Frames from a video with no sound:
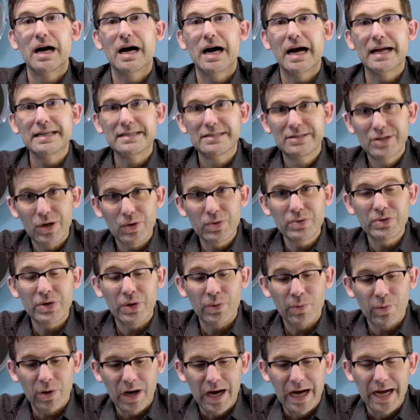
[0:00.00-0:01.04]
I don't know
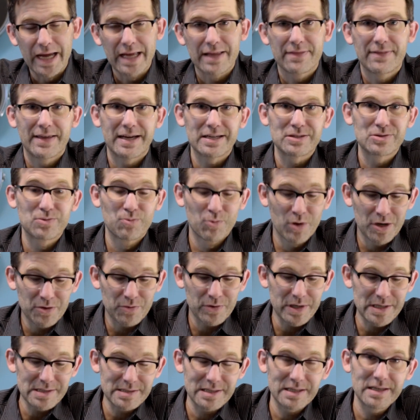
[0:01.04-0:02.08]
why. That's one
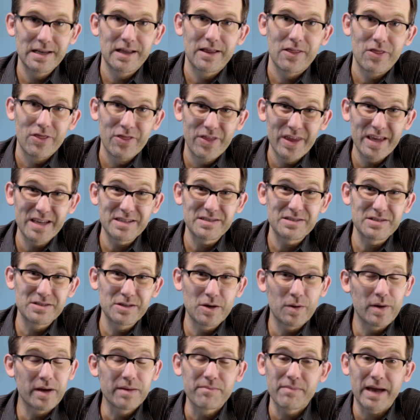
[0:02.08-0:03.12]
reason this is
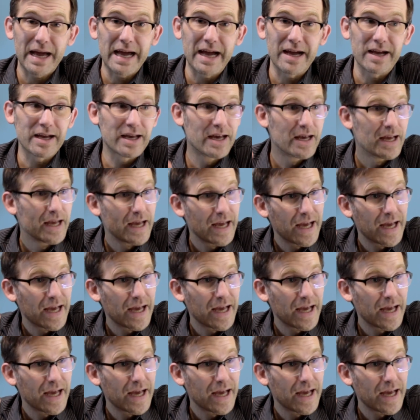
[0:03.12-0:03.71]
going back